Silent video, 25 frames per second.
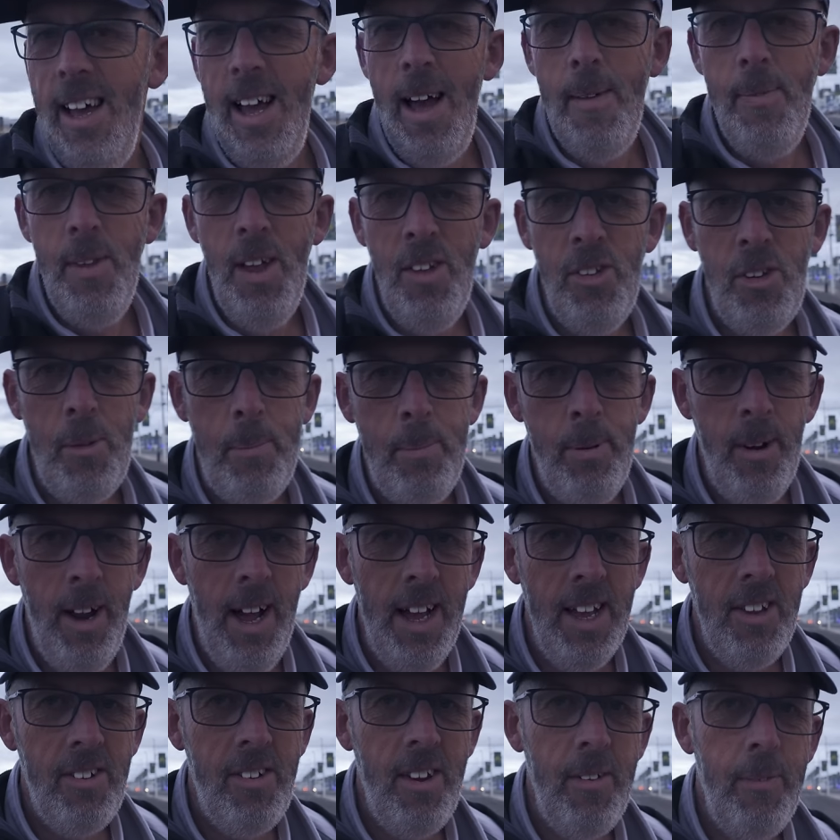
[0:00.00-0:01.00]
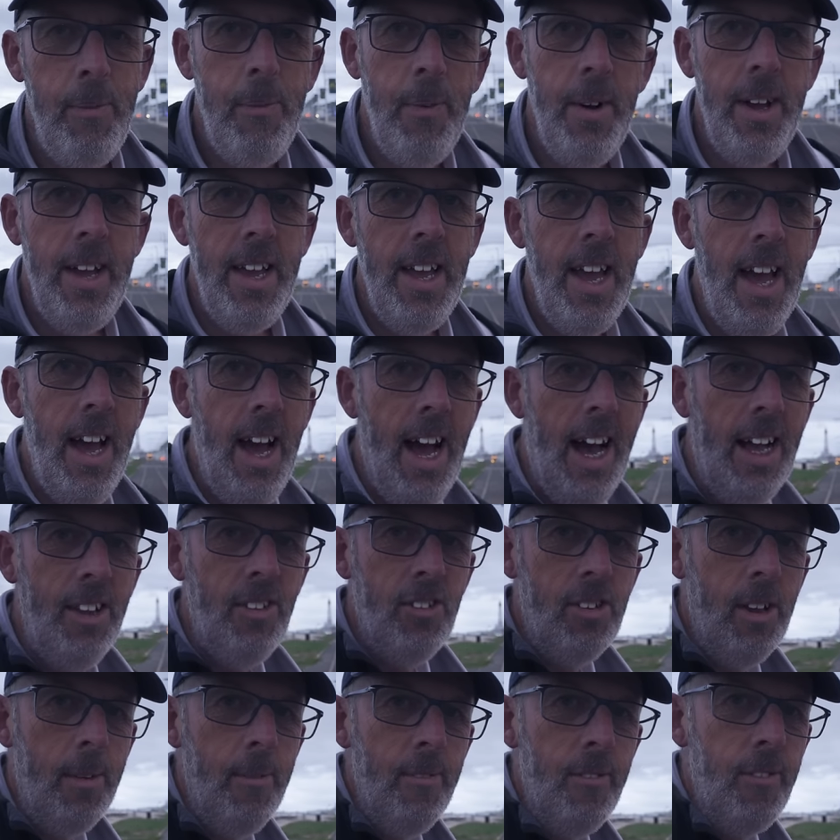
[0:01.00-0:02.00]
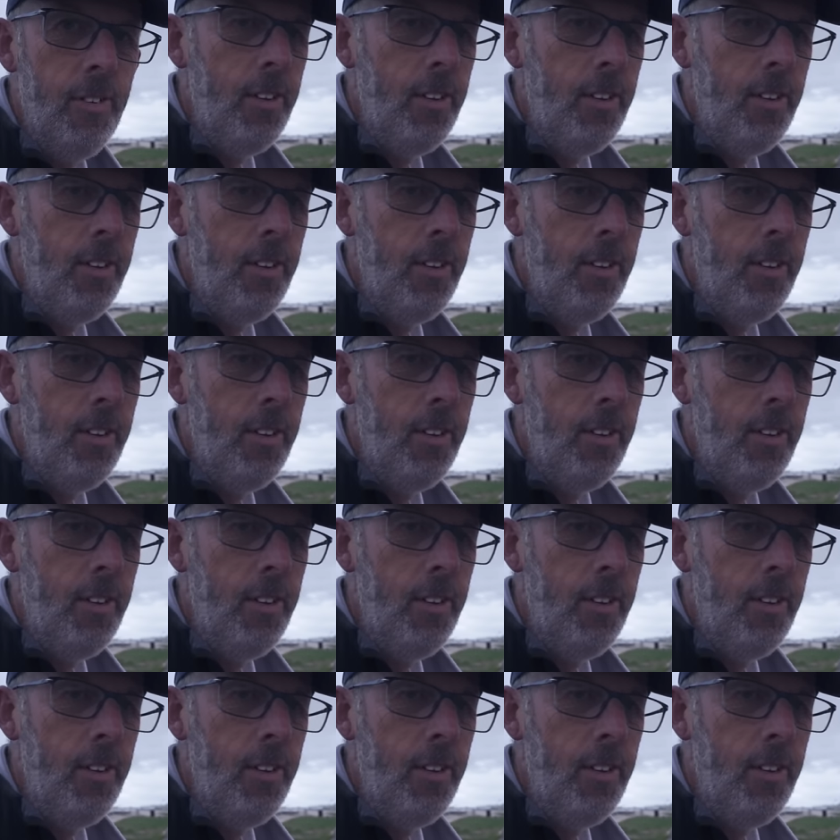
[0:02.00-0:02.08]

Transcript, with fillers: I'm not surprised if we uh, had some